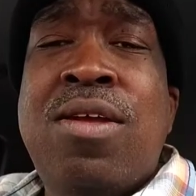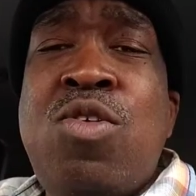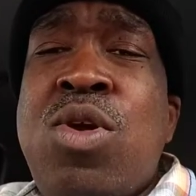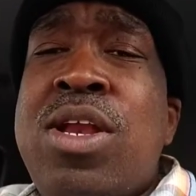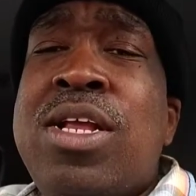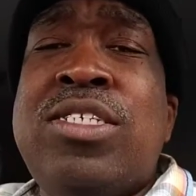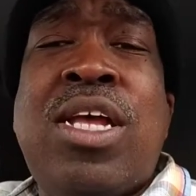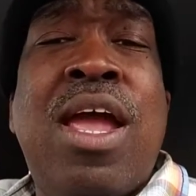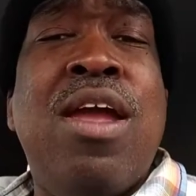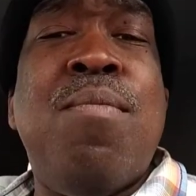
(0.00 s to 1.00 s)
you get the
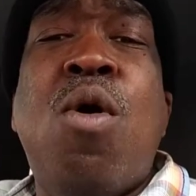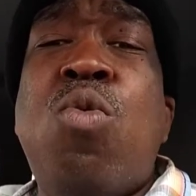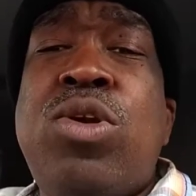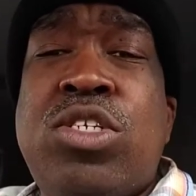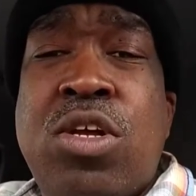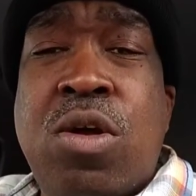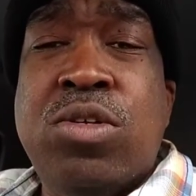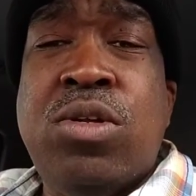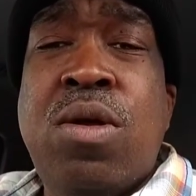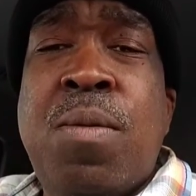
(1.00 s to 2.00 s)
same old results.